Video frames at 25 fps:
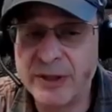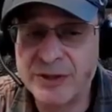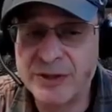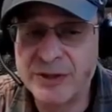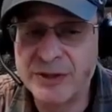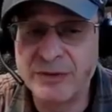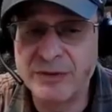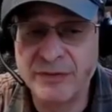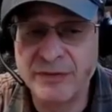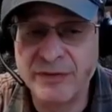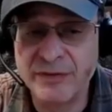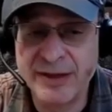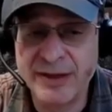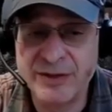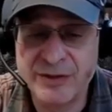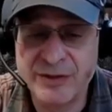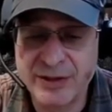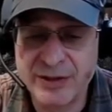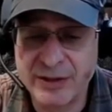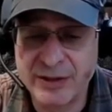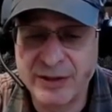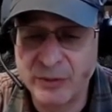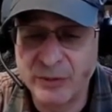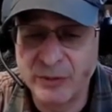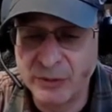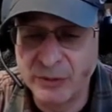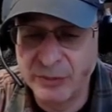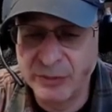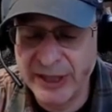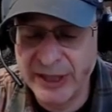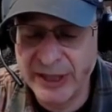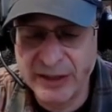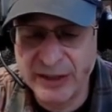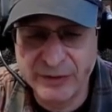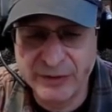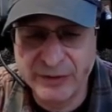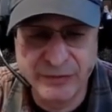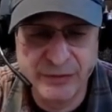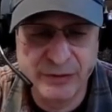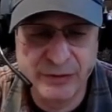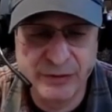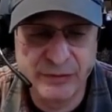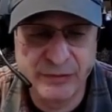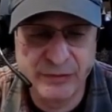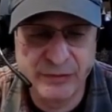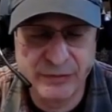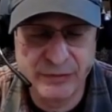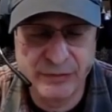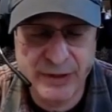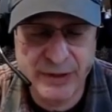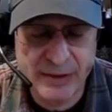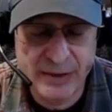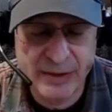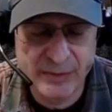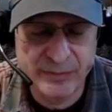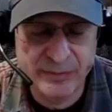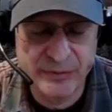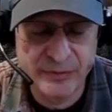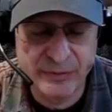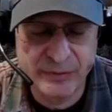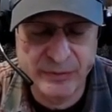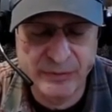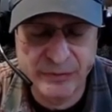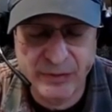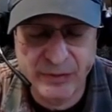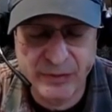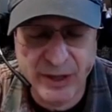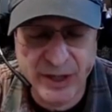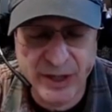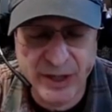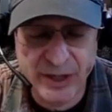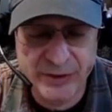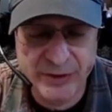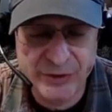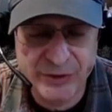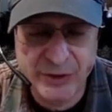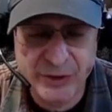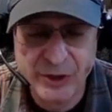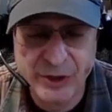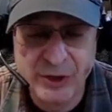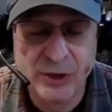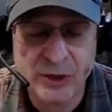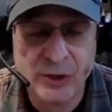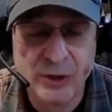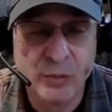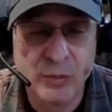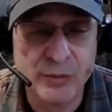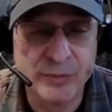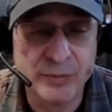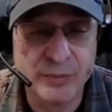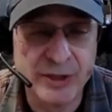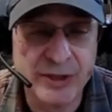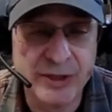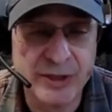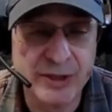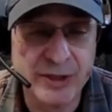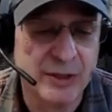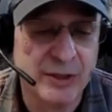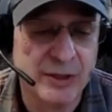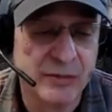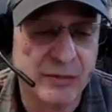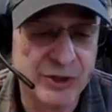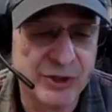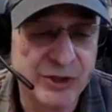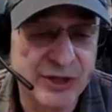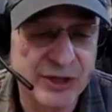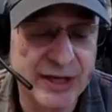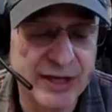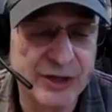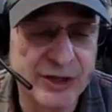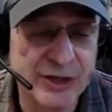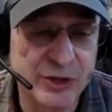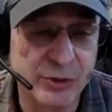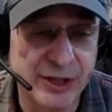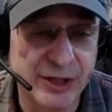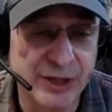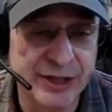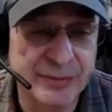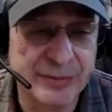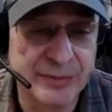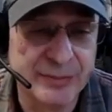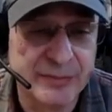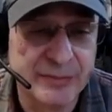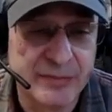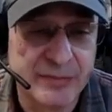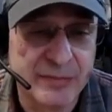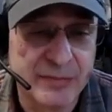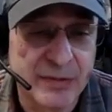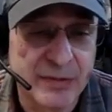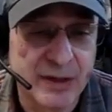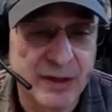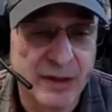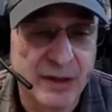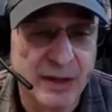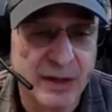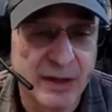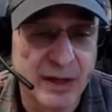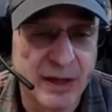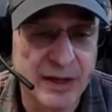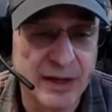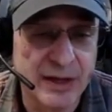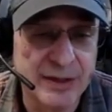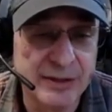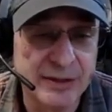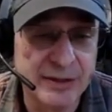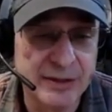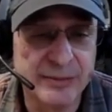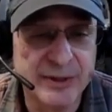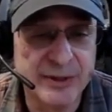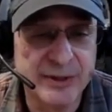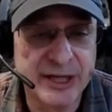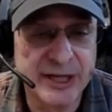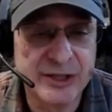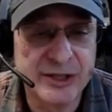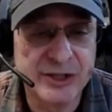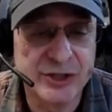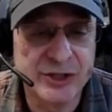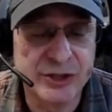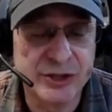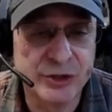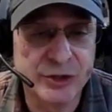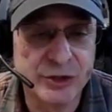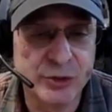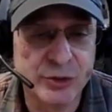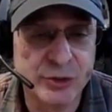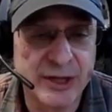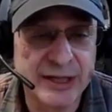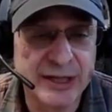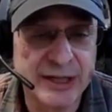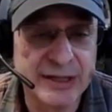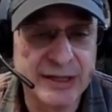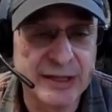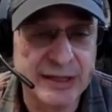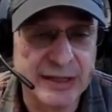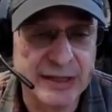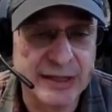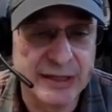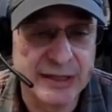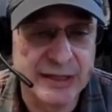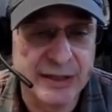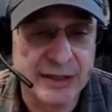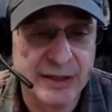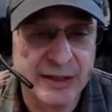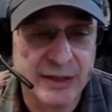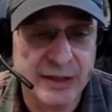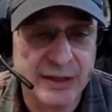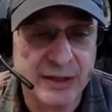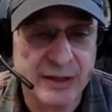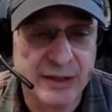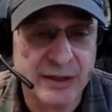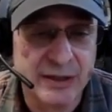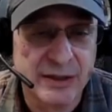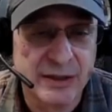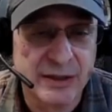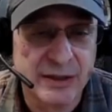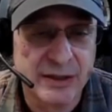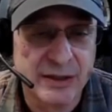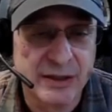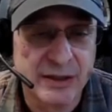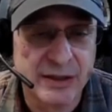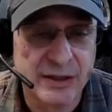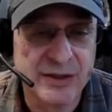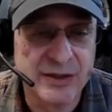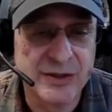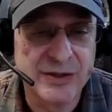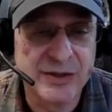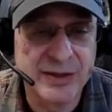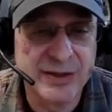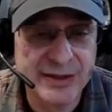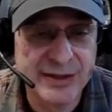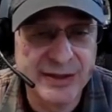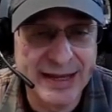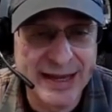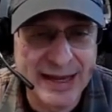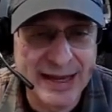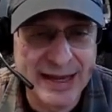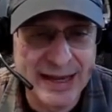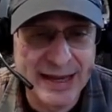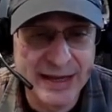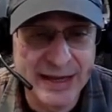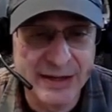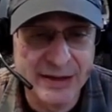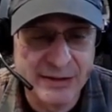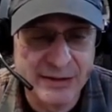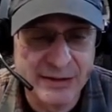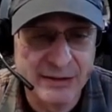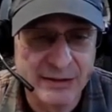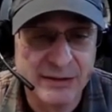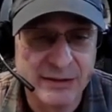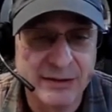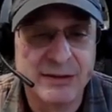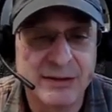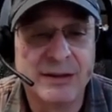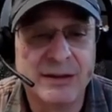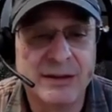biggest events that will be helpful for us would be rescheduling and the elimination of 280E. Because then